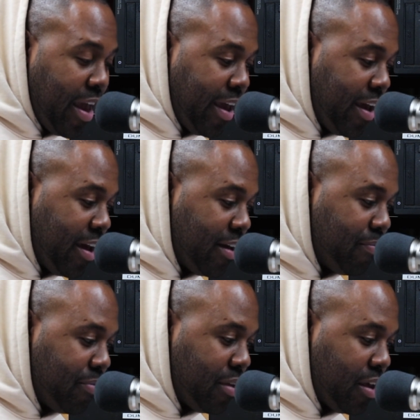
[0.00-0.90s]

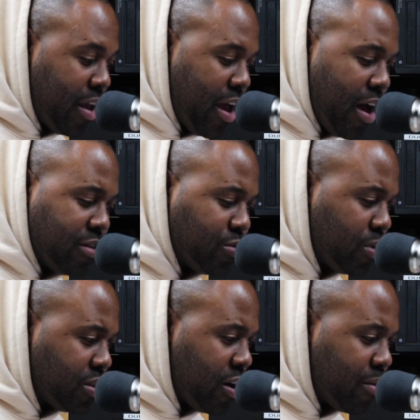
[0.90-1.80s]
And I just
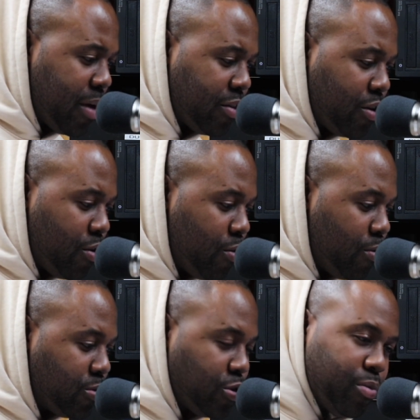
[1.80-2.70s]
want to talk about the
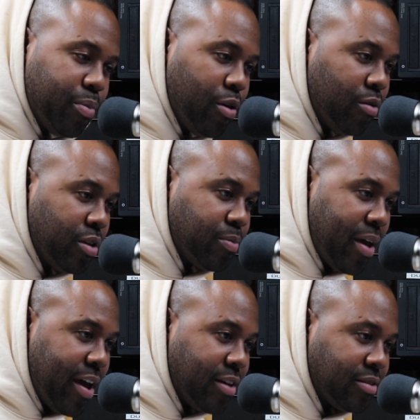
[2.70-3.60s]
whole Super Bowl this
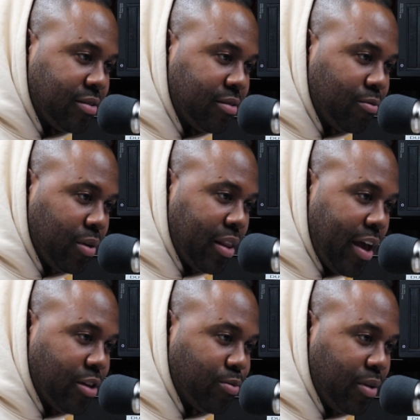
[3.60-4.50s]
past
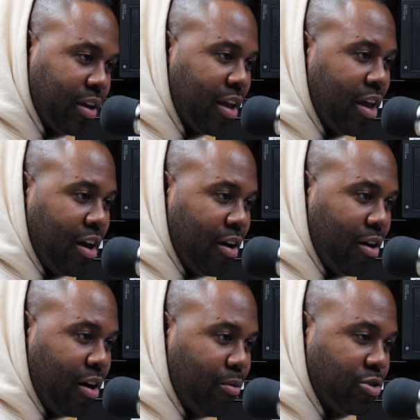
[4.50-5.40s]
last week
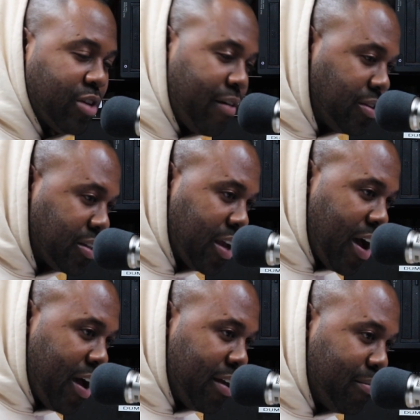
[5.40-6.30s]
with Travis
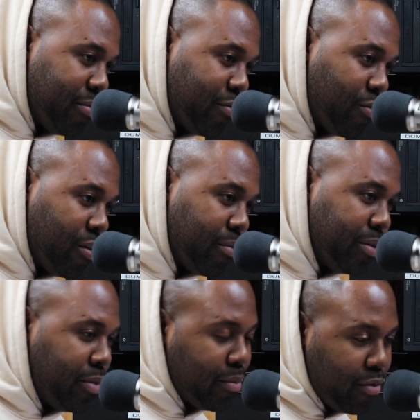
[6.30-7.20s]
Scott
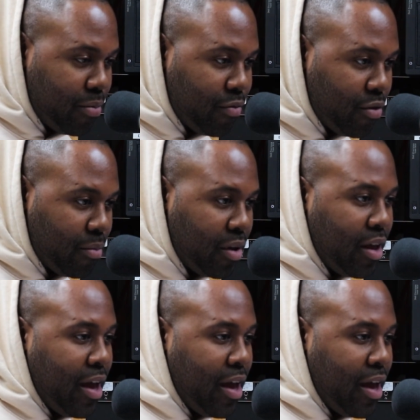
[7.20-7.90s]
performing, Big Boy performing.